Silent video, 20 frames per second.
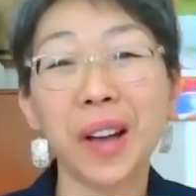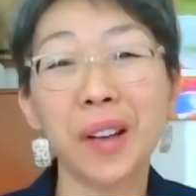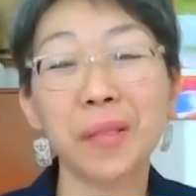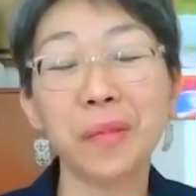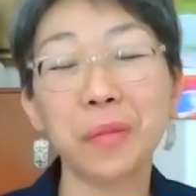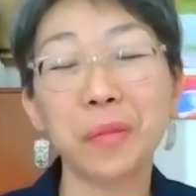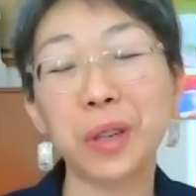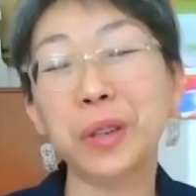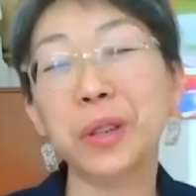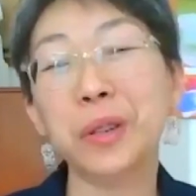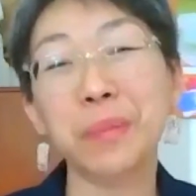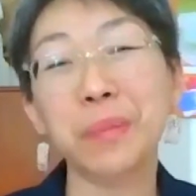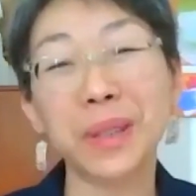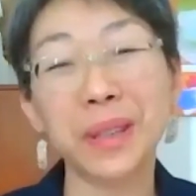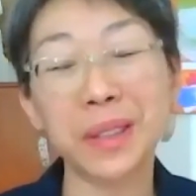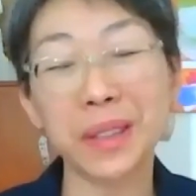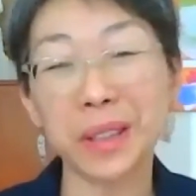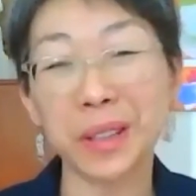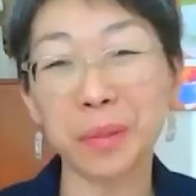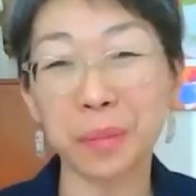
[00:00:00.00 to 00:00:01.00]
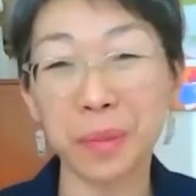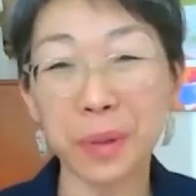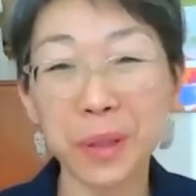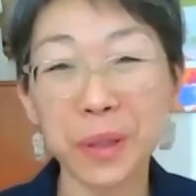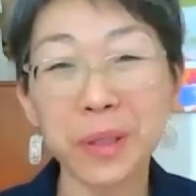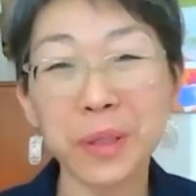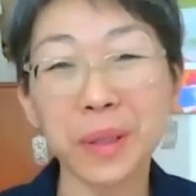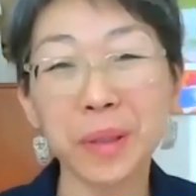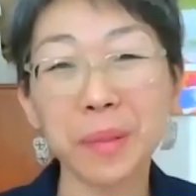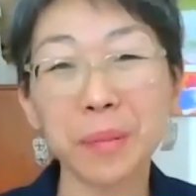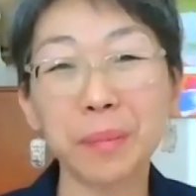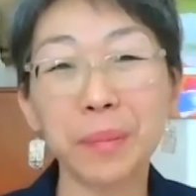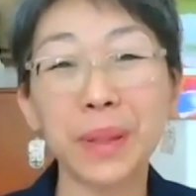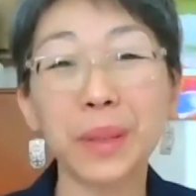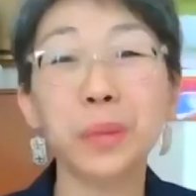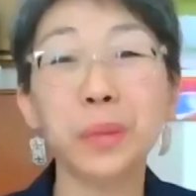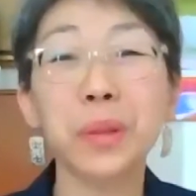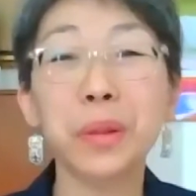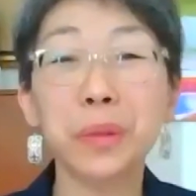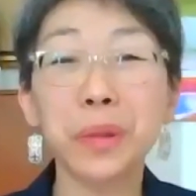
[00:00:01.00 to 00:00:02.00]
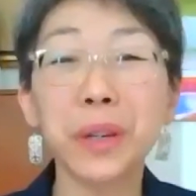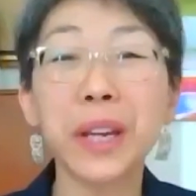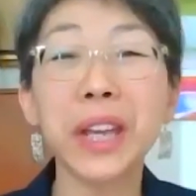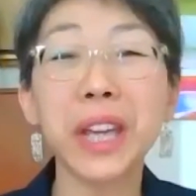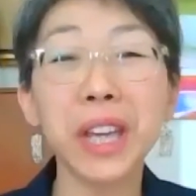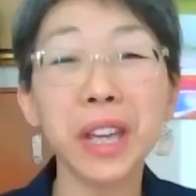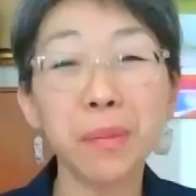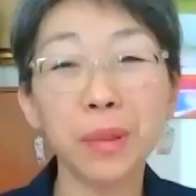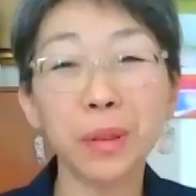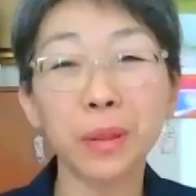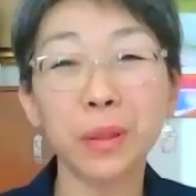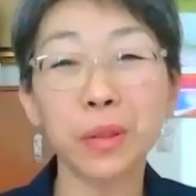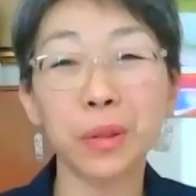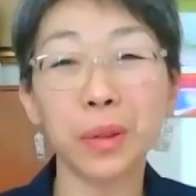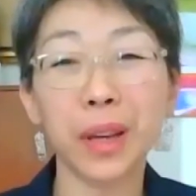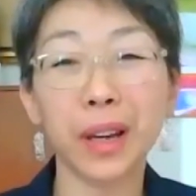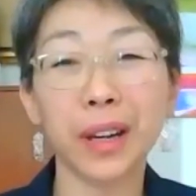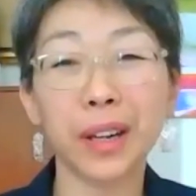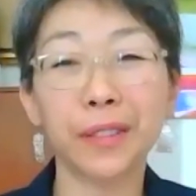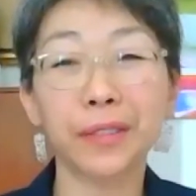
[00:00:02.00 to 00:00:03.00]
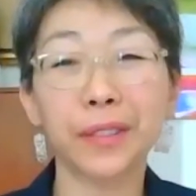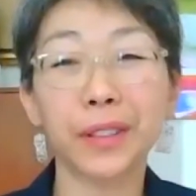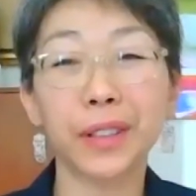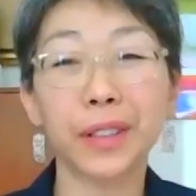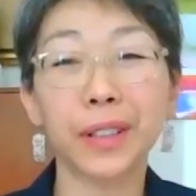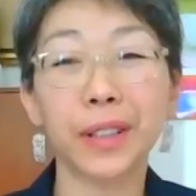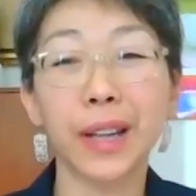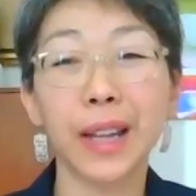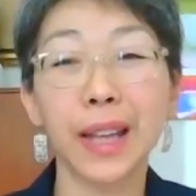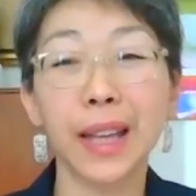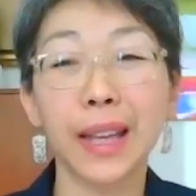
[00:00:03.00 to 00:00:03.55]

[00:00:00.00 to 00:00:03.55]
we couldn't be there in person, but we were able to cover